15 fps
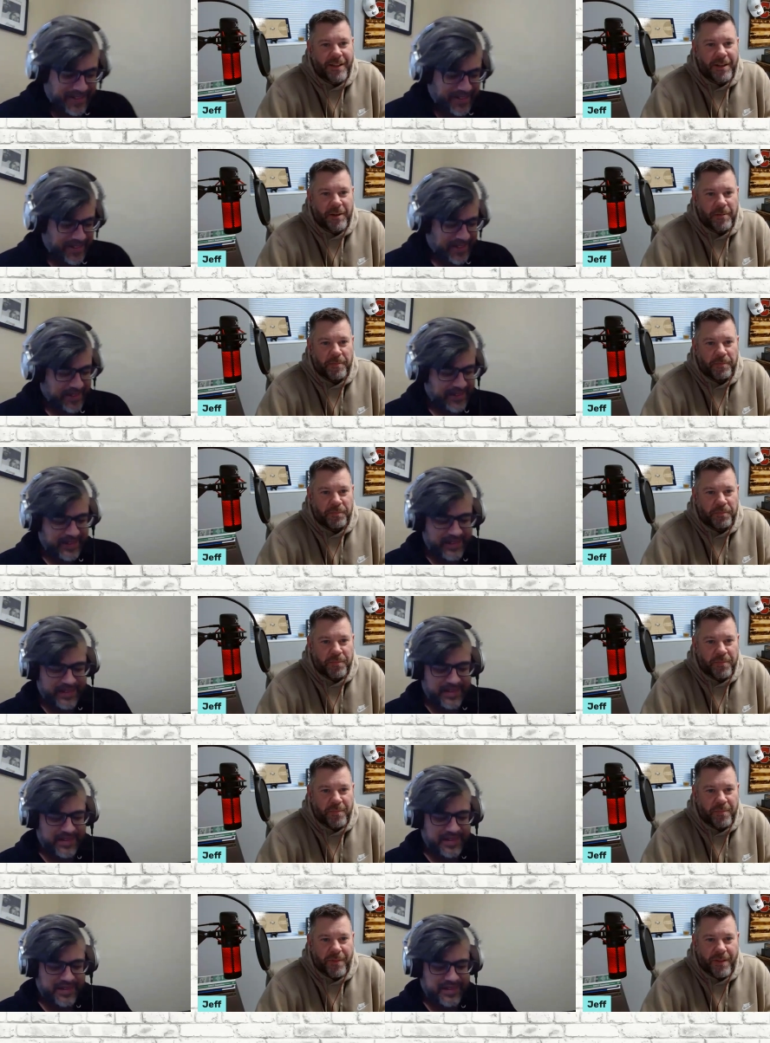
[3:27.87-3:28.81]
Speaker 1: Um,
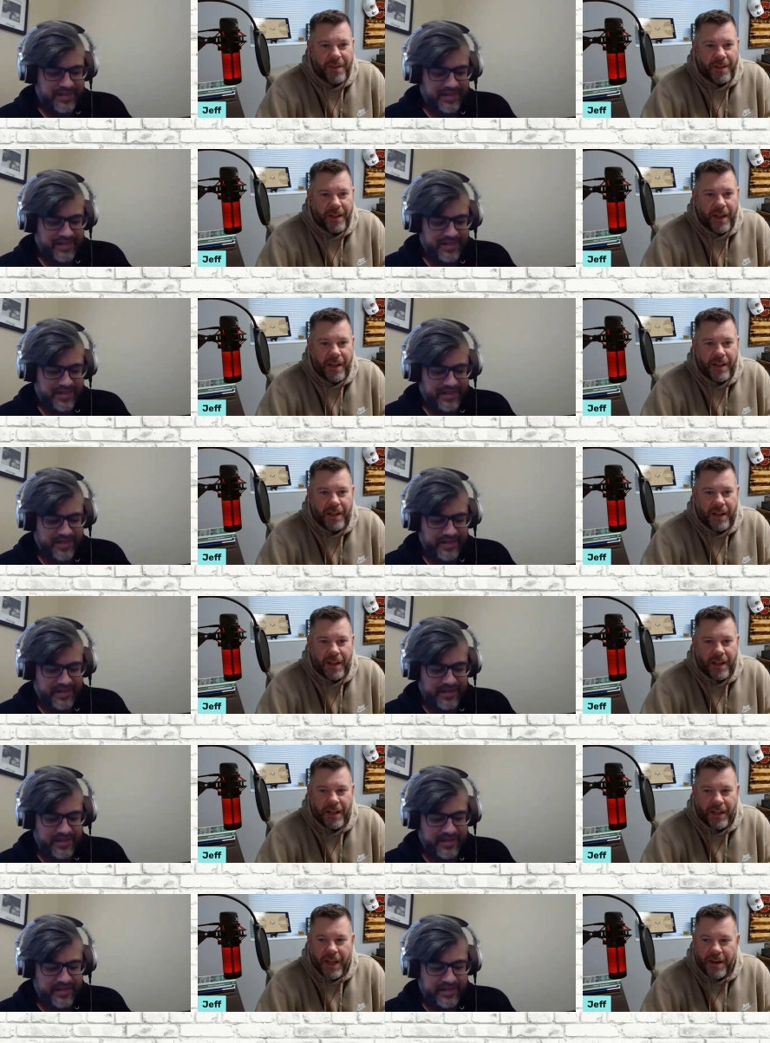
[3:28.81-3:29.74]
a,
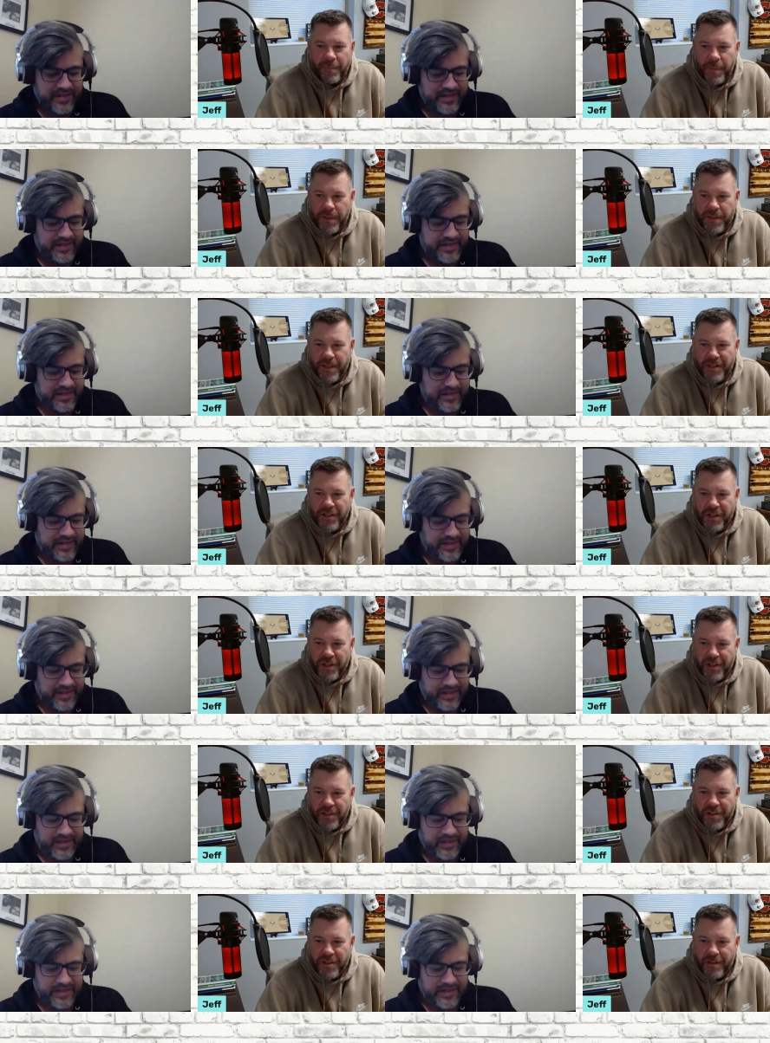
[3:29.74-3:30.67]
a, lot of
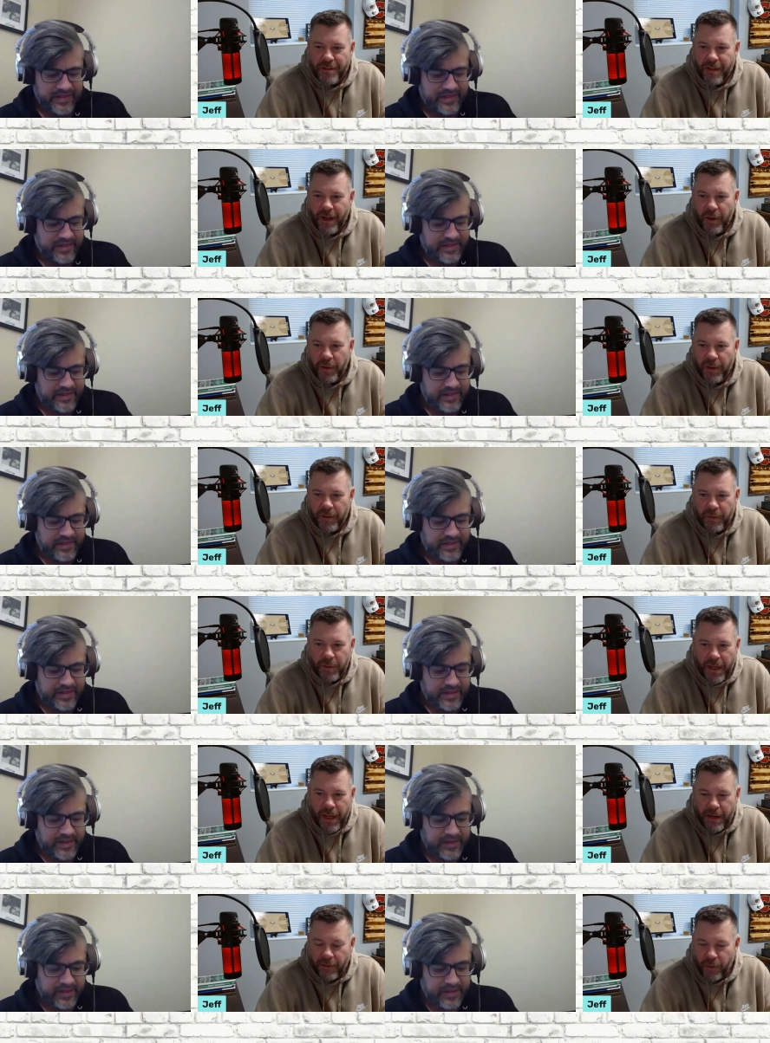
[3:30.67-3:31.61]
positions, you know, little
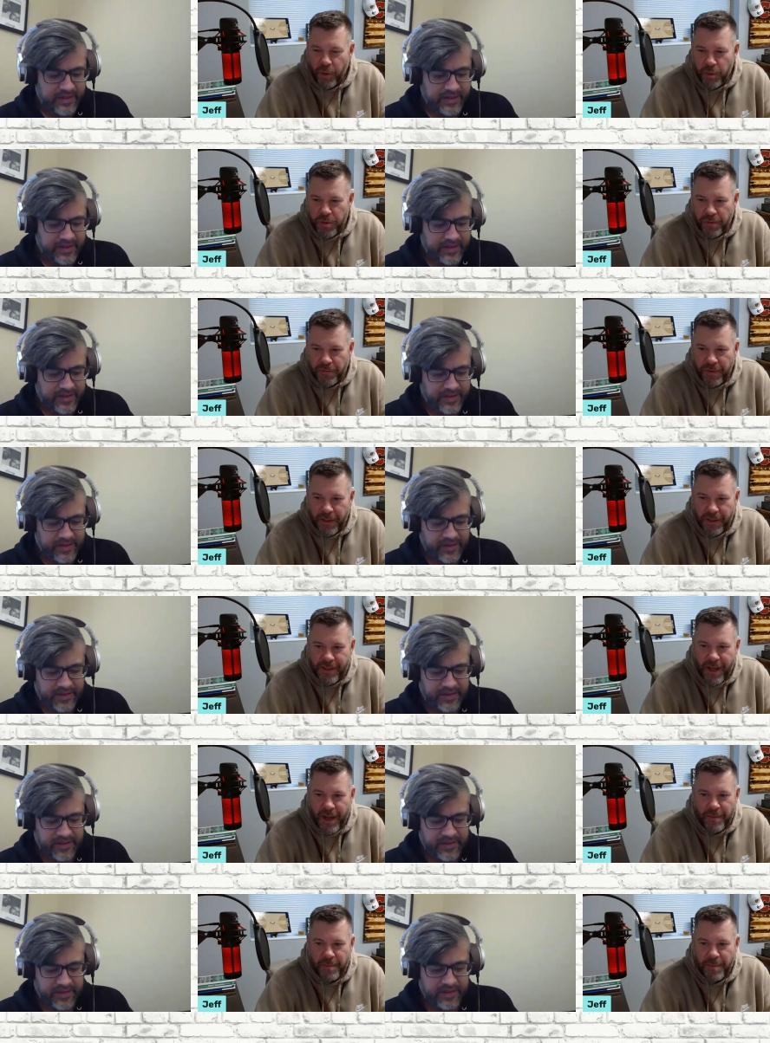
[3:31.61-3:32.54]
kind of crucifix
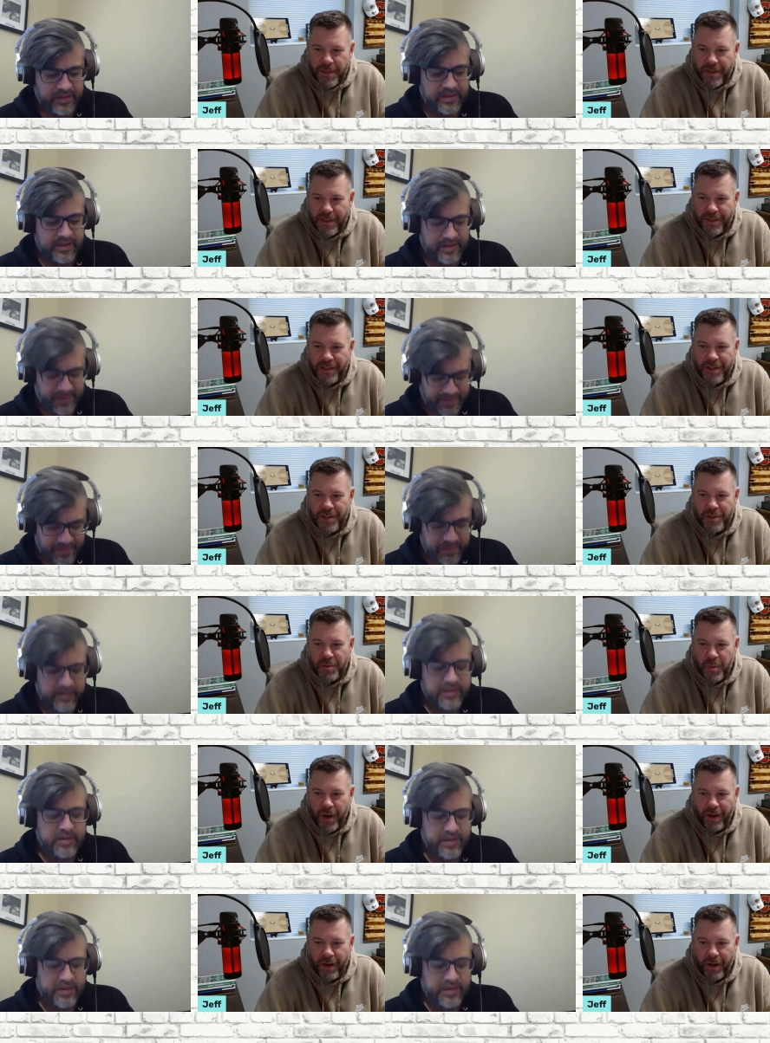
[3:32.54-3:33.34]
type positions